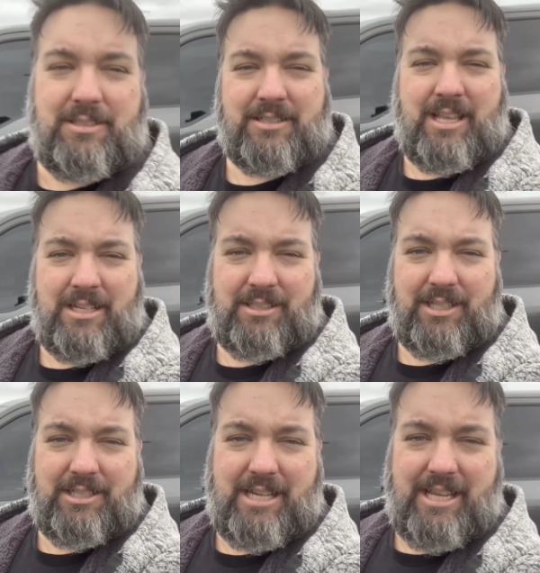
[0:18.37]
Just got
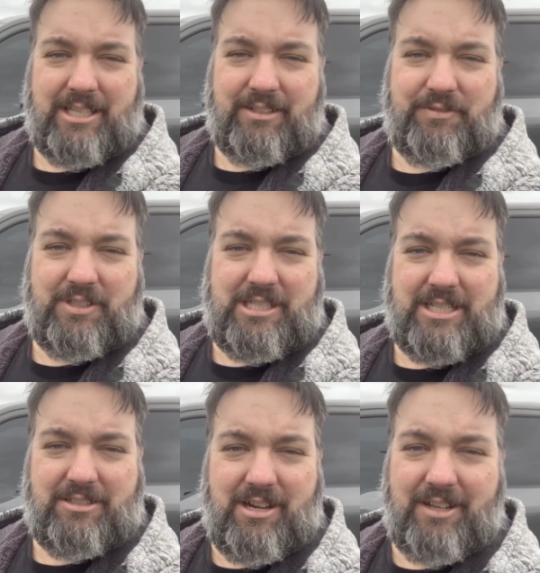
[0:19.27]
done taking it for a
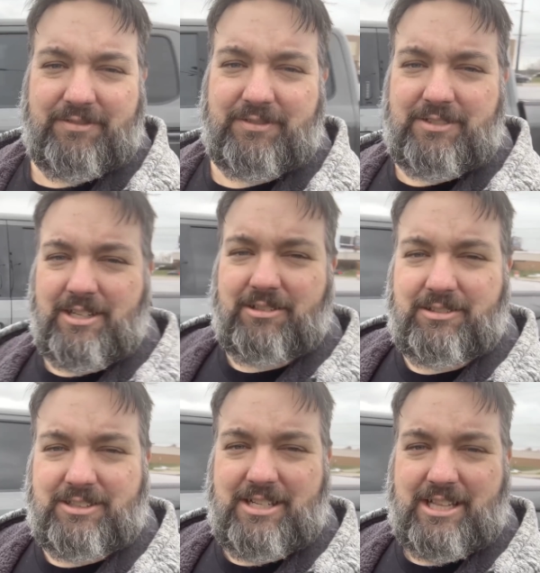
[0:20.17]
test drive. No,
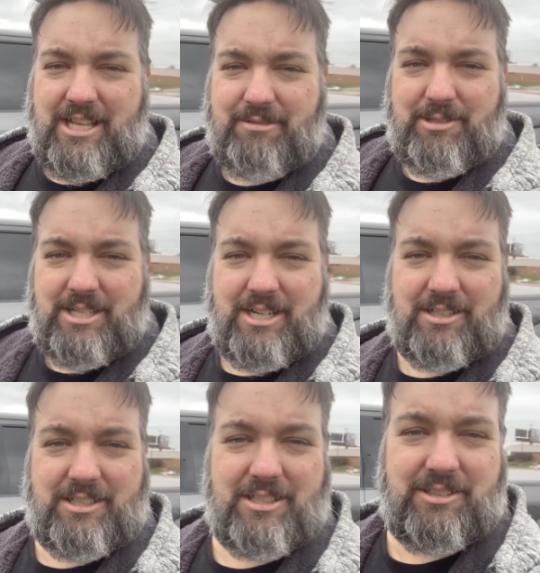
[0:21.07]
it's not that one
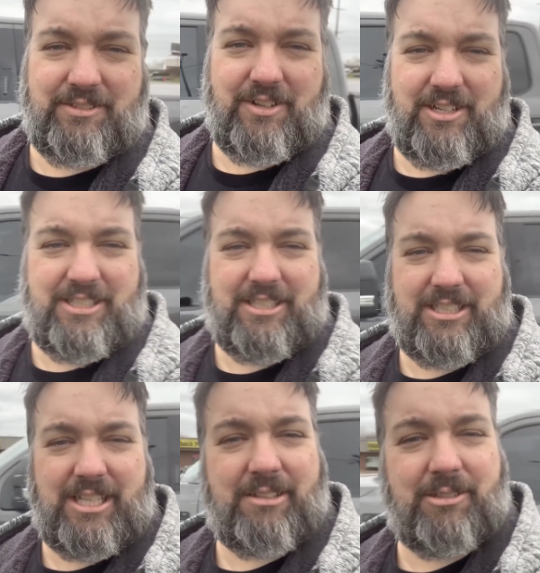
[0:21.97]
there, because you've already
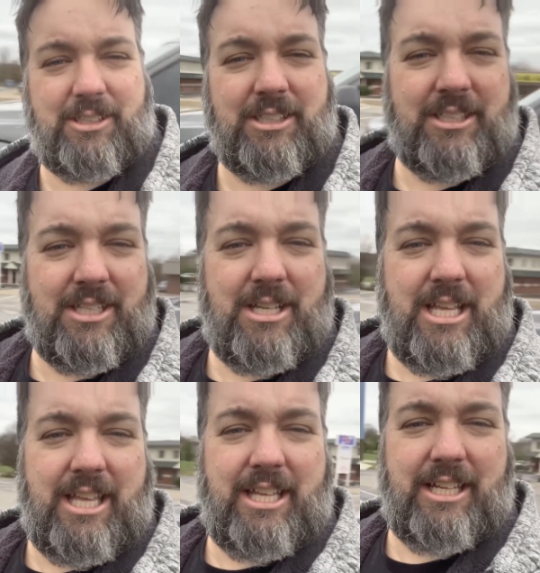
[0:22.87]
seen that one.
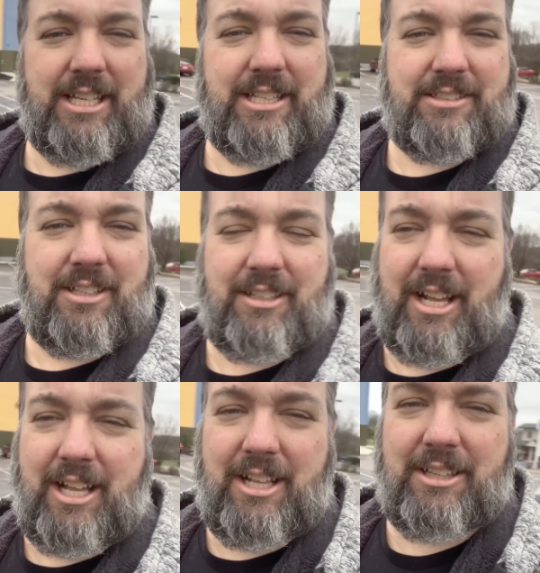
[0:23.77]
It is
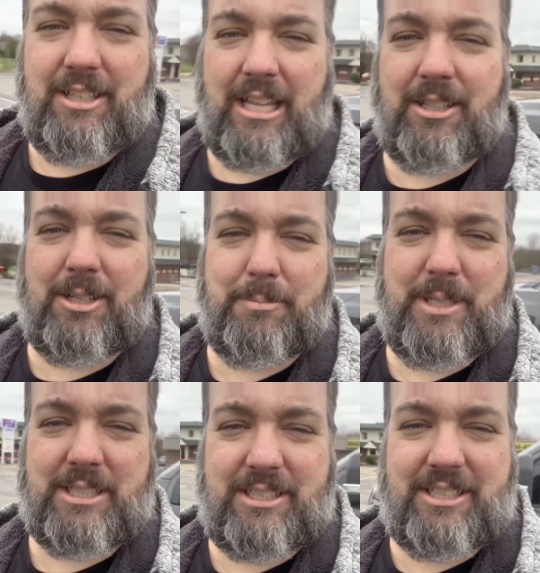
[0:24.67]
a, a little
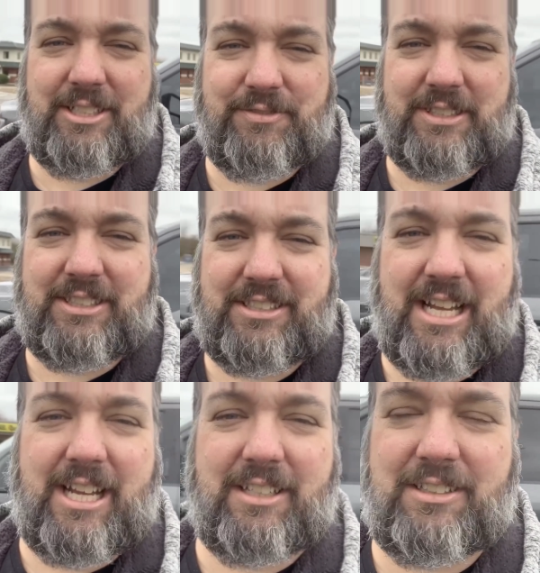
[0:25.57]
bit different
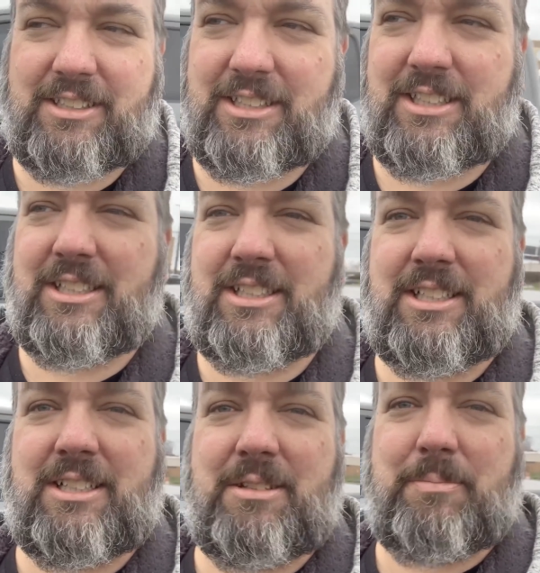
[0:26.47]
style,
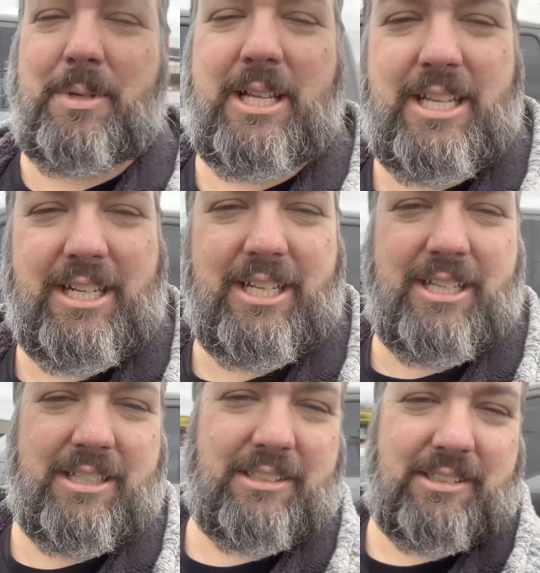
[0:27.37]
but it
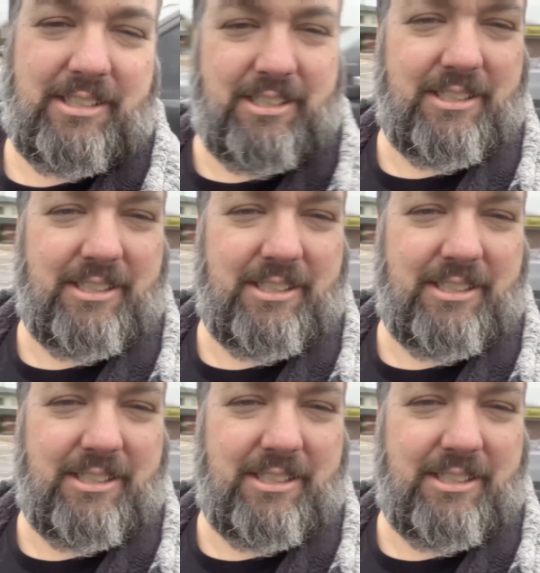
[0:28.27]
is